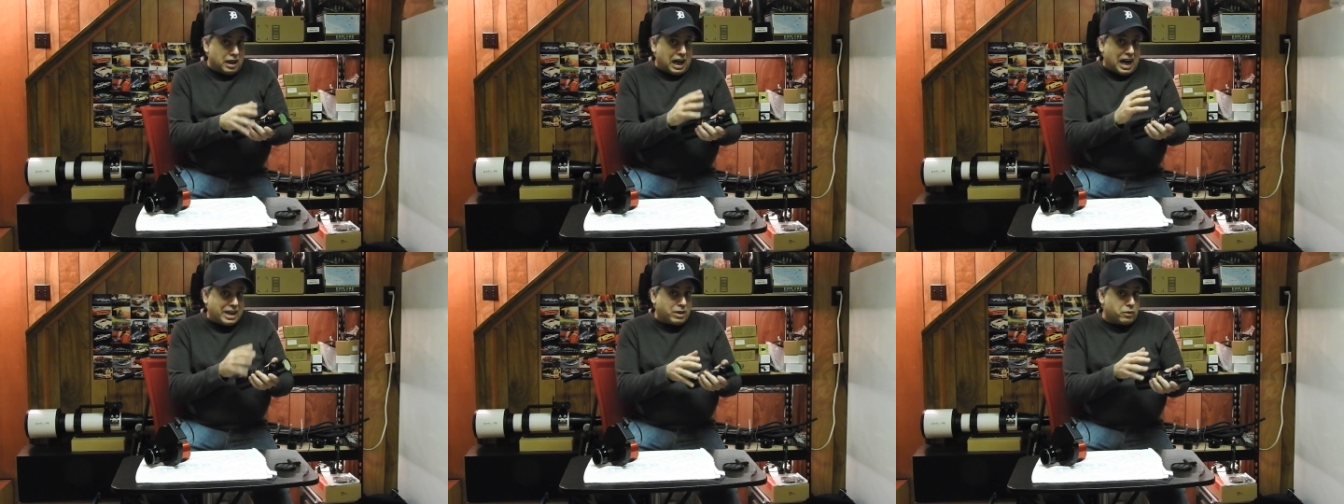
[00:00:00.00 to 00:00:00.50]

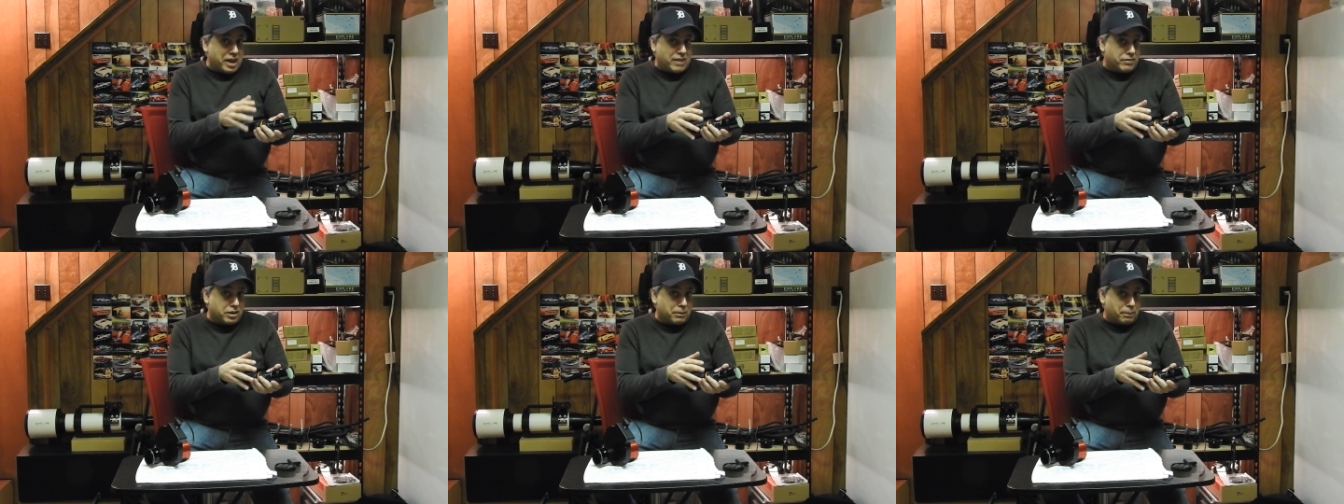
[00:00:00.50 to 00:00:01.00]
I don't
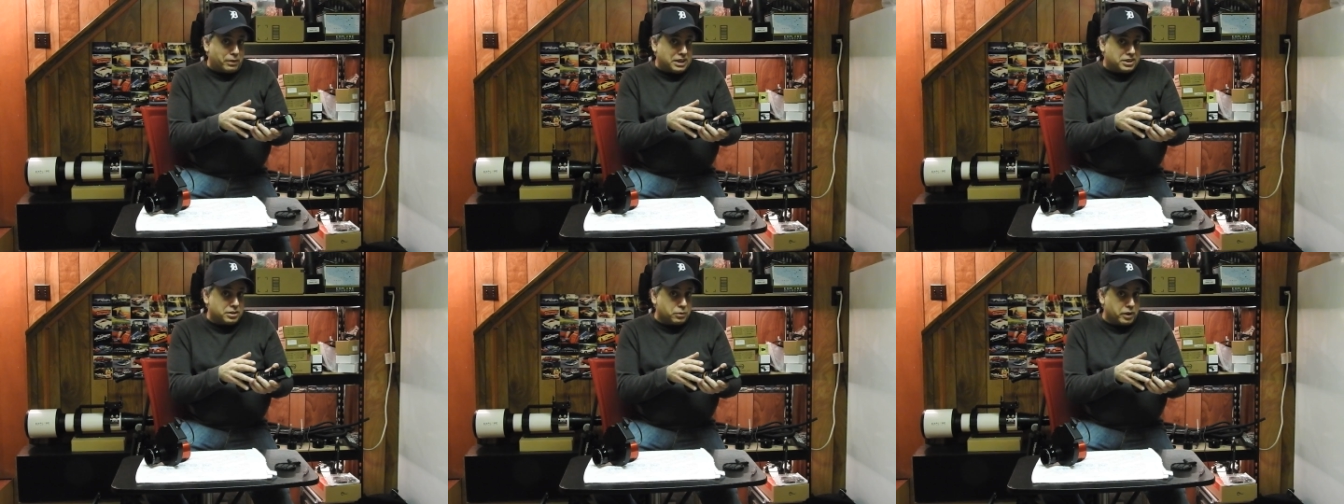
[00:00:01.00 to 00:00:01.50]
have a
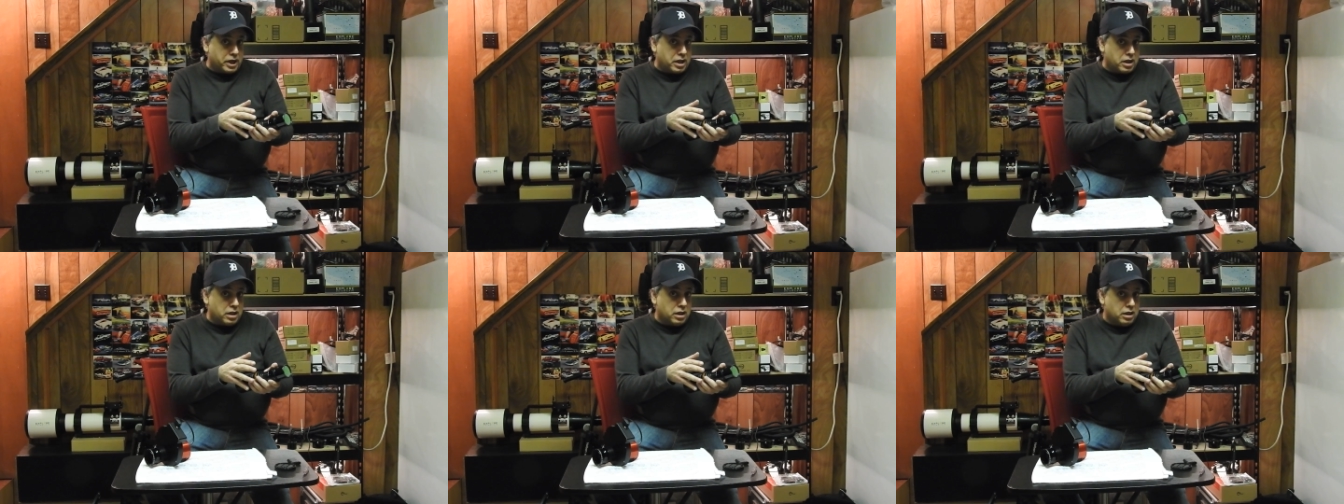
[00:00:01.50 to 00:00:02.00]
compression
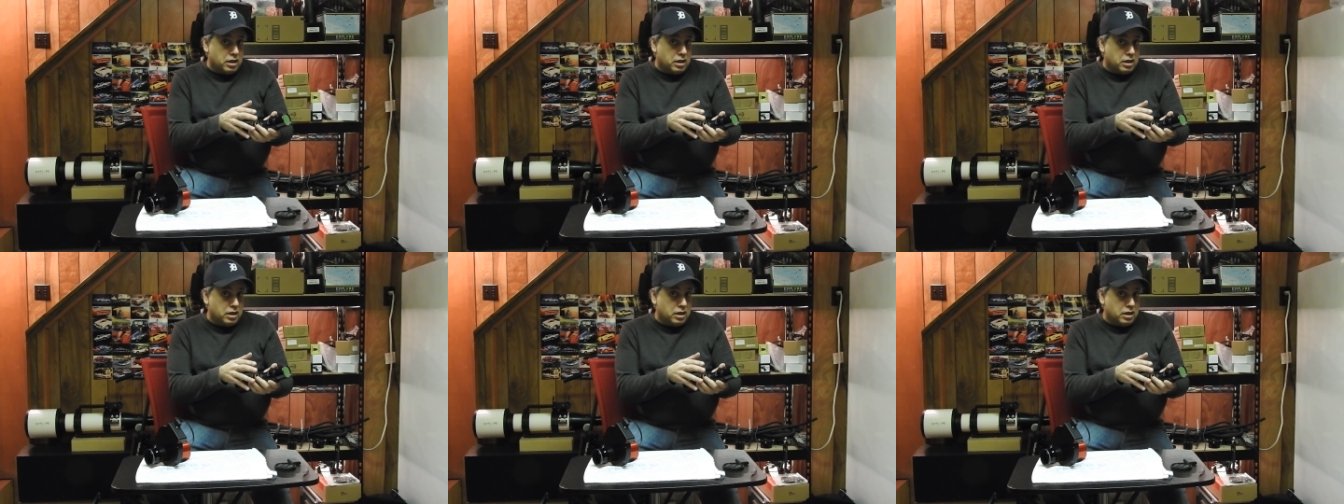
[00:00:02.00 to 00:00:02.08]
ring.